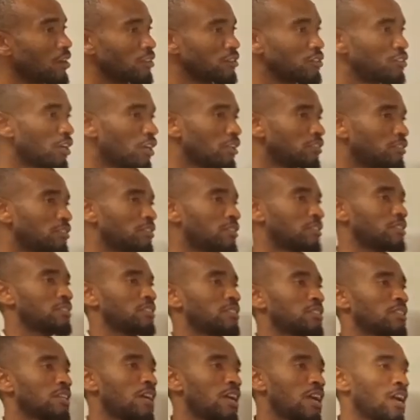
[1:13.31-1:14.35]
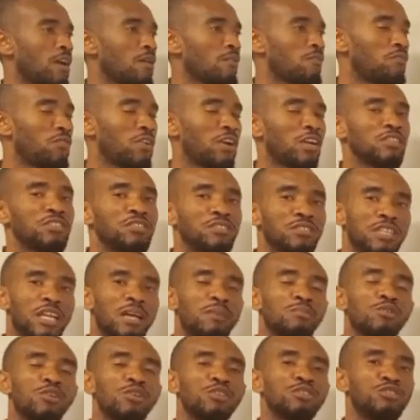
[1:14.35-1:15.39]
Just very soon
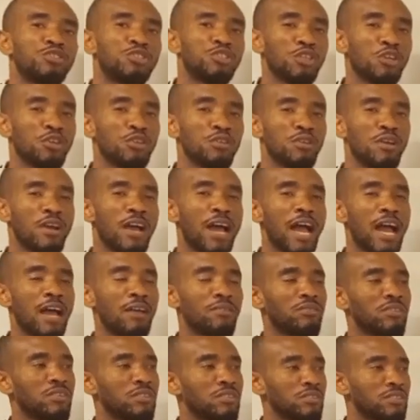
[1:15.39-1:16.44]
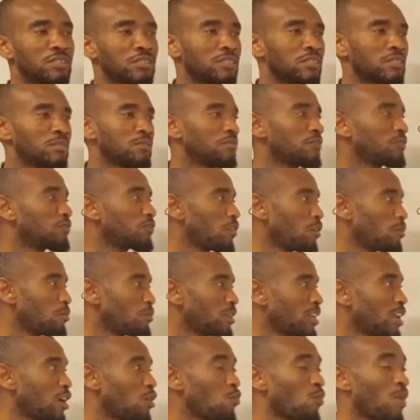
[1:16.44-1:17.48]
I'm going to show you how this
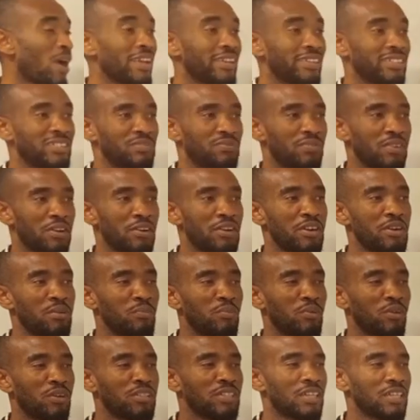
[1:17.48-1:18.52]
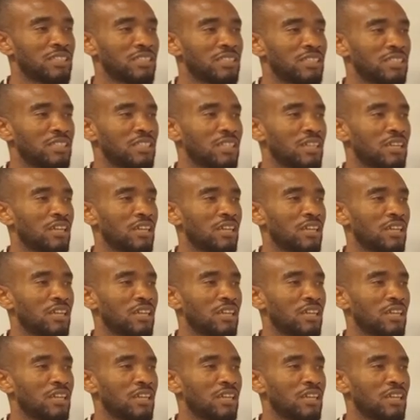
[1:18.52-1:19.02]
formula, why it's very important